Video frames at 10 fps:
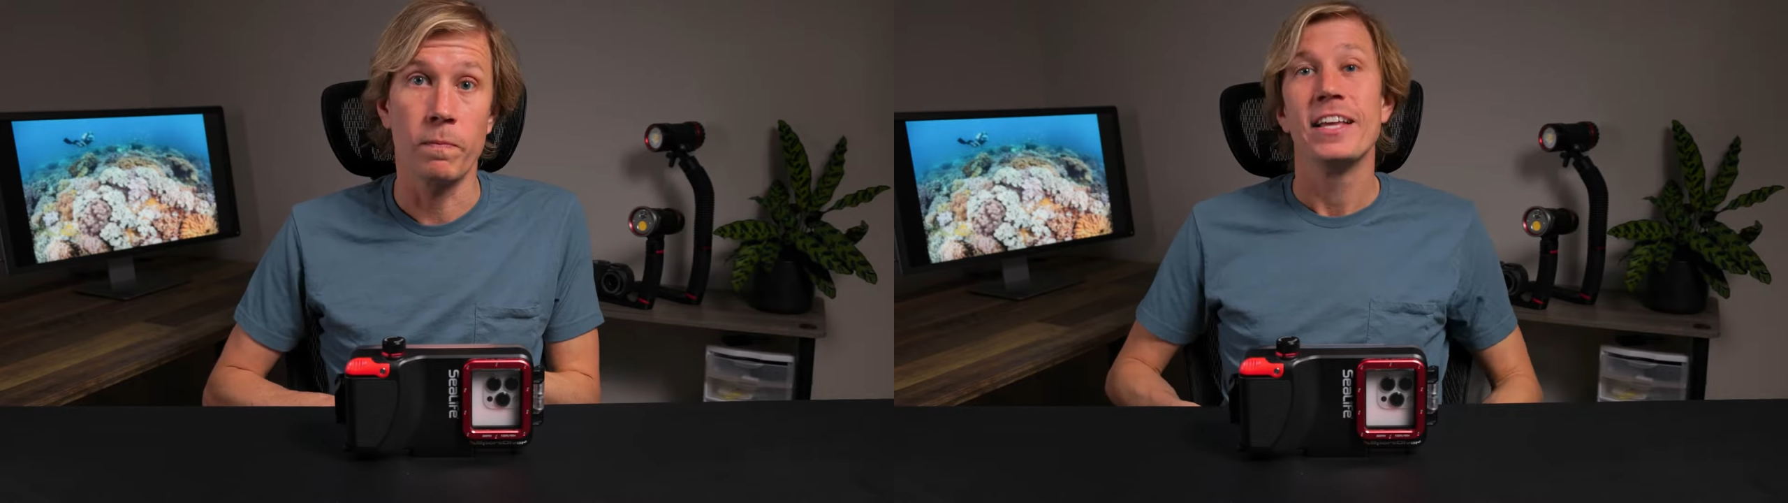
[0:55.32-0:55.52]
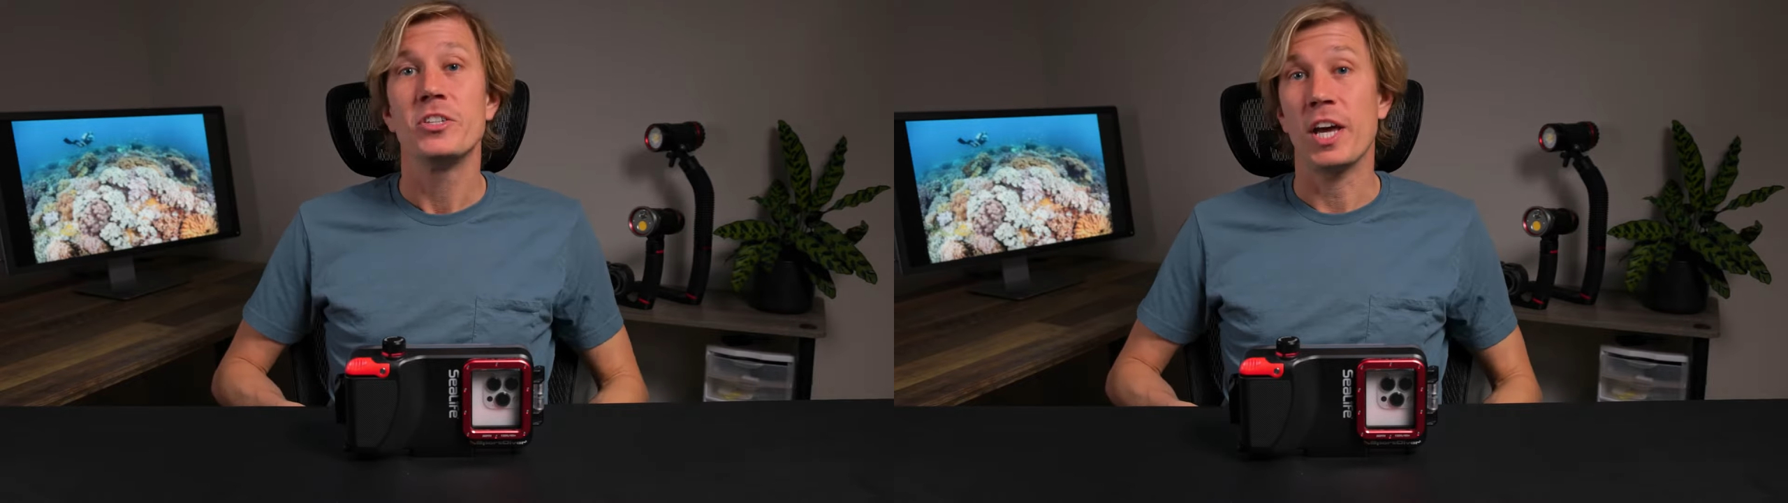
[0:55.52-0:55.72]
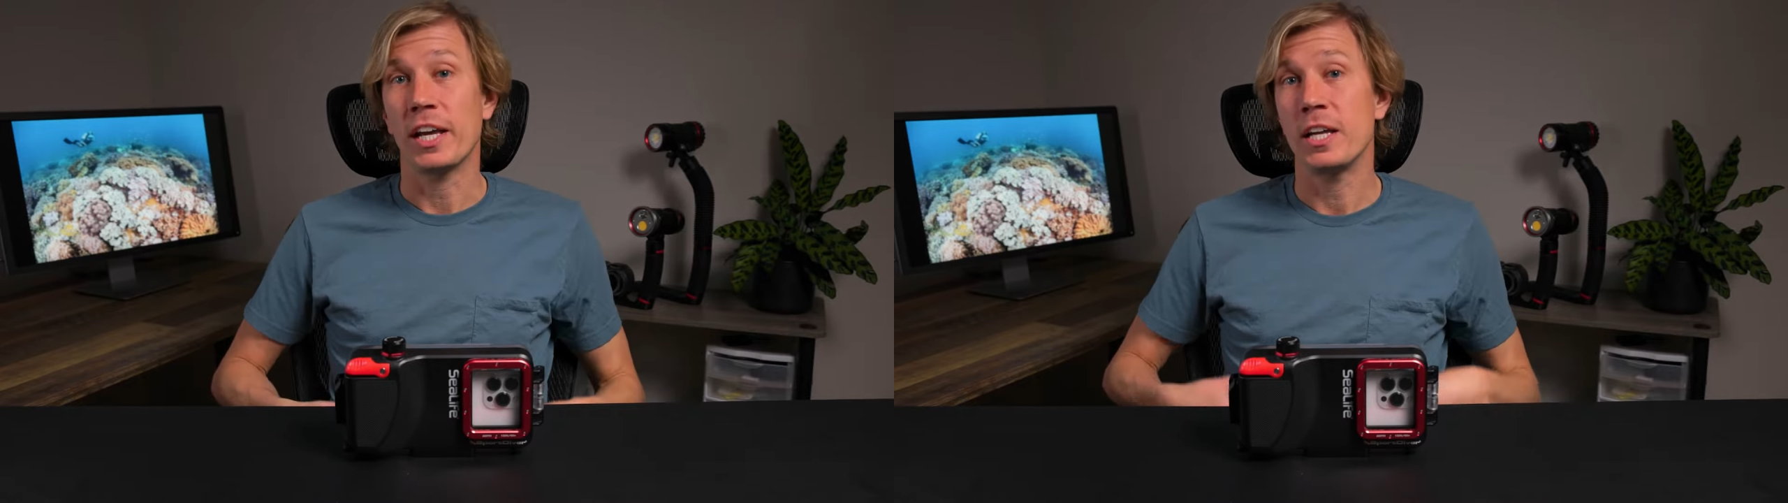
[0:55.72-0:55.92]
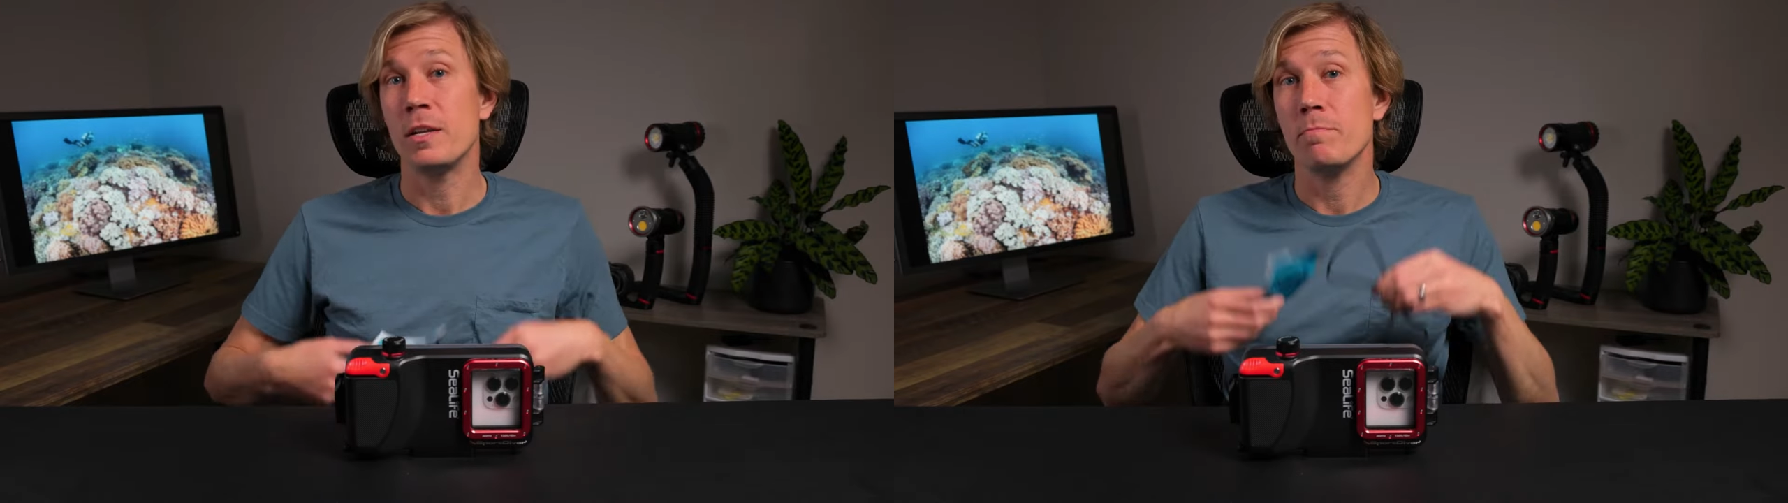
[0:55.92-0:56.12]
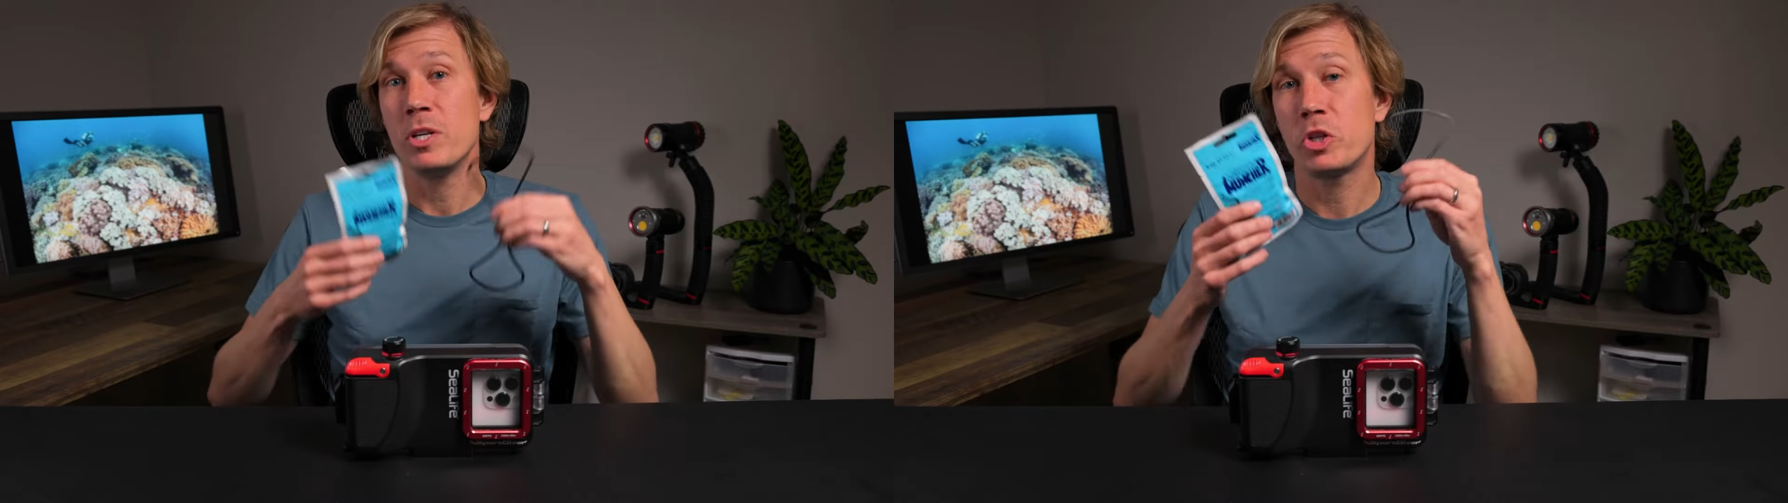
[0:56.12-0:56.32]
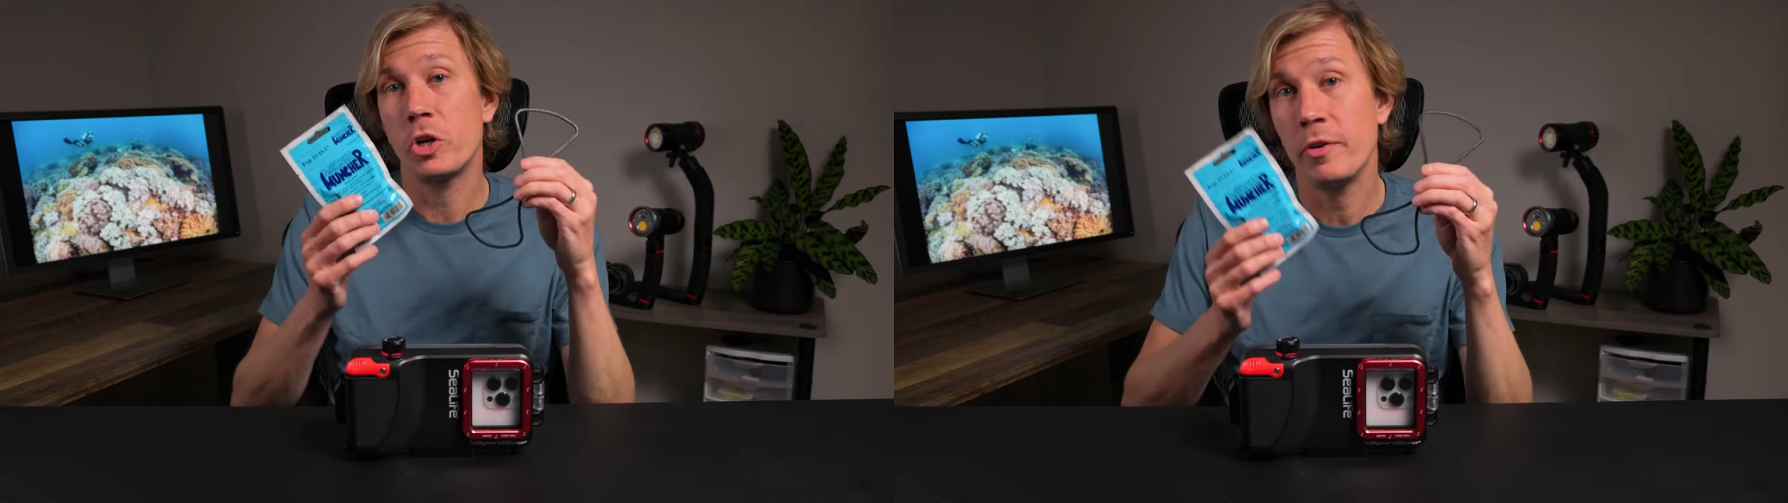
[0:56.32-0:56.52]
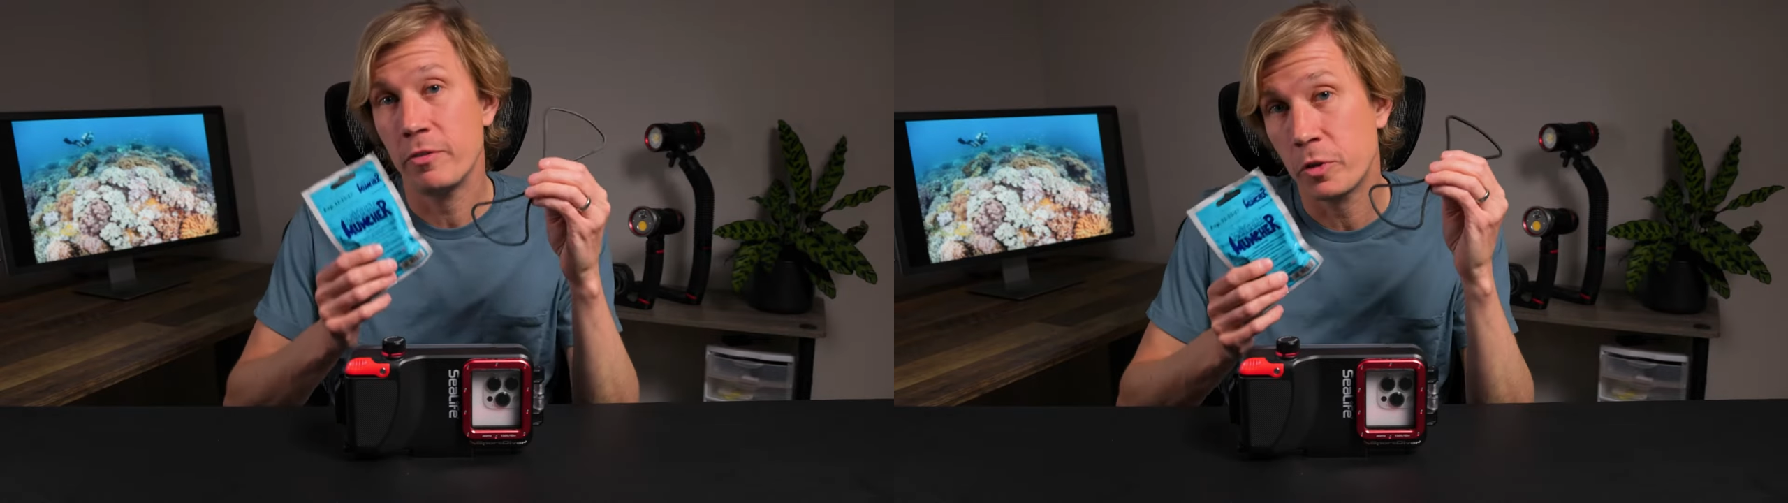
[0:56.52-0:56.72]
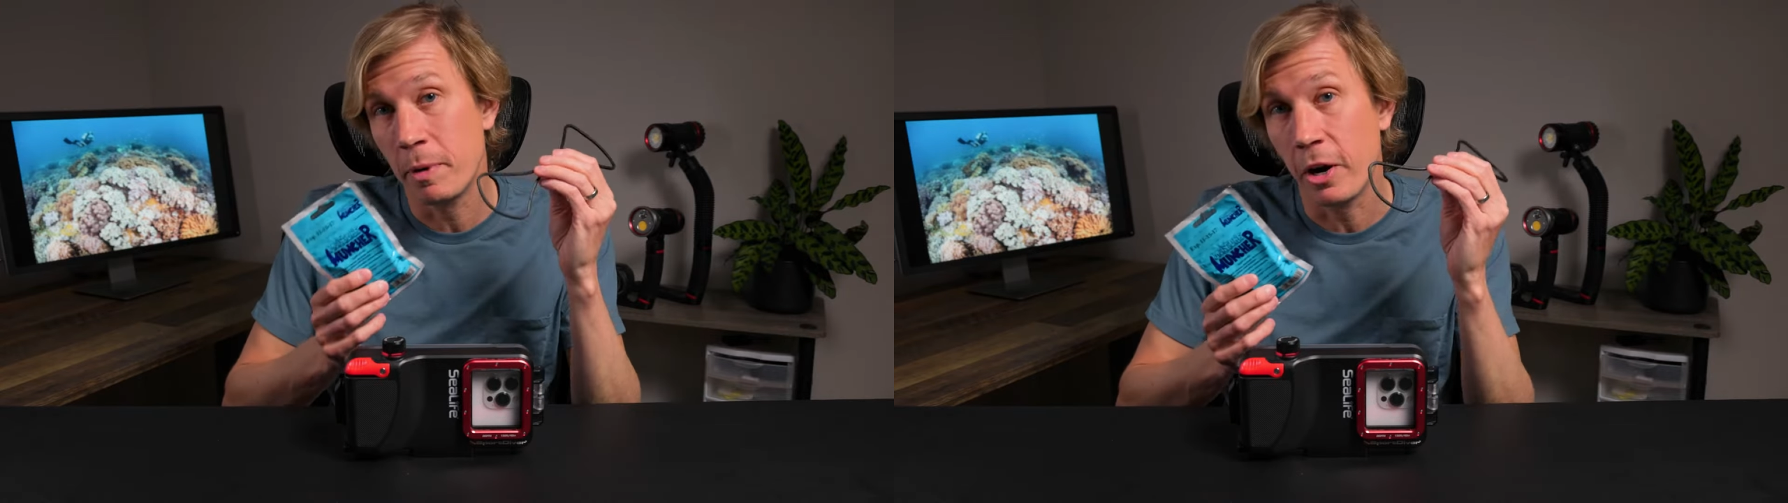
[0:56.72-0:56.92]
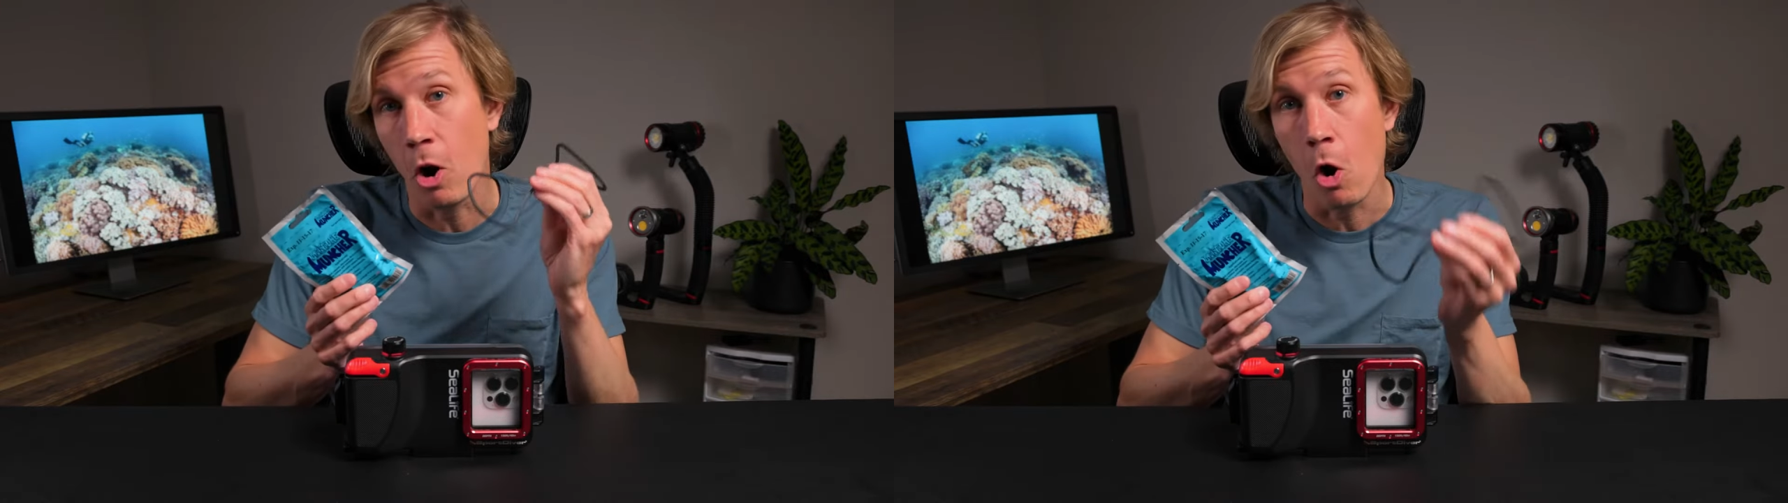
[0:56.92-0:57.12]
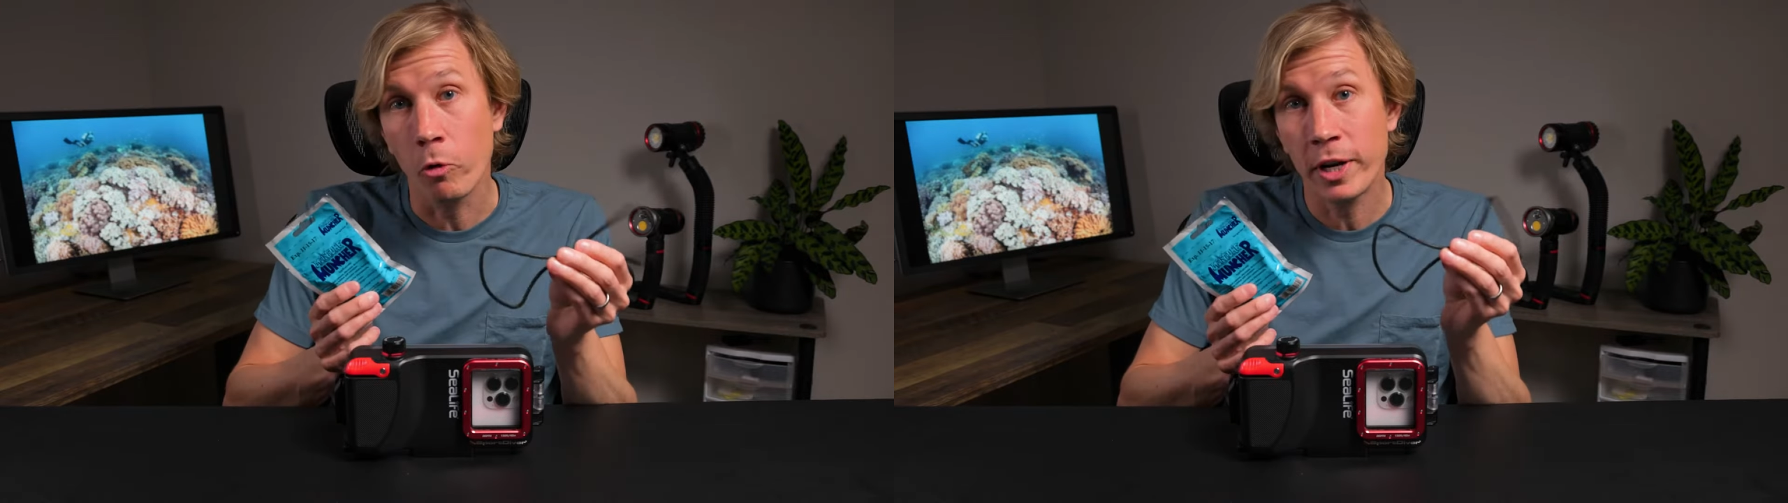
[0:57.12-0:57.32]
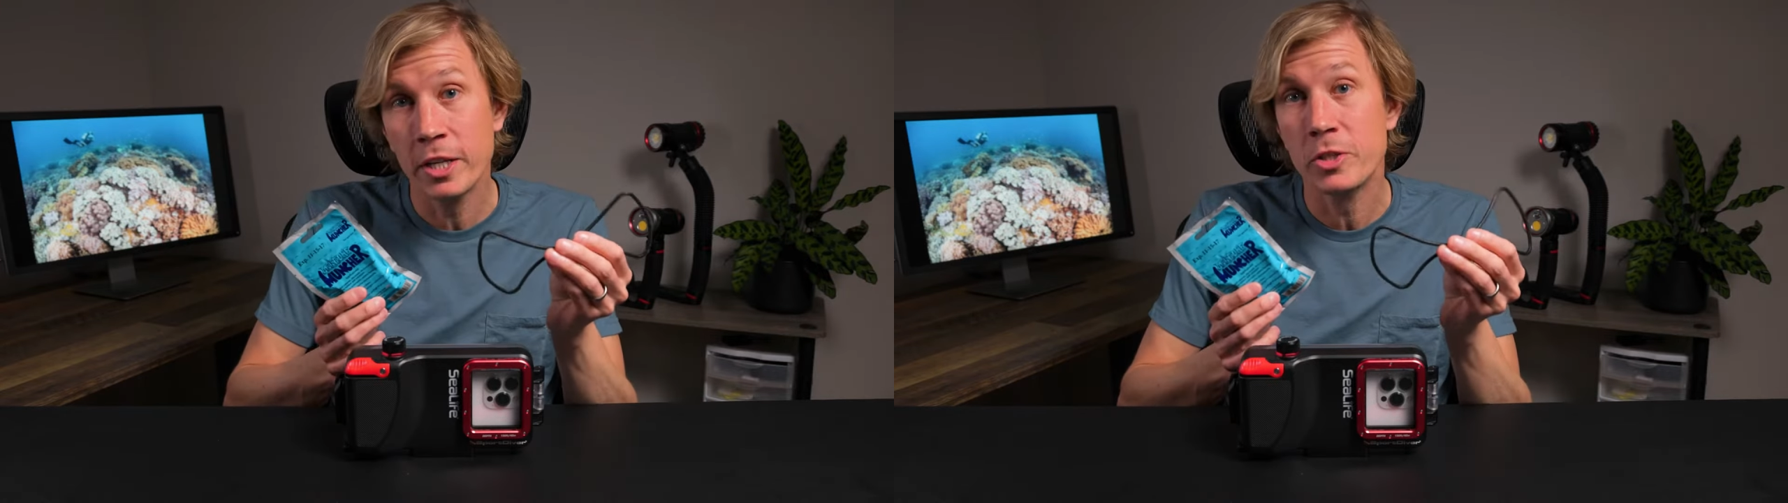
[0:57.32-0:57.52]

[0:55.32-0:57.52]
Second, be sure you have spare O-rings,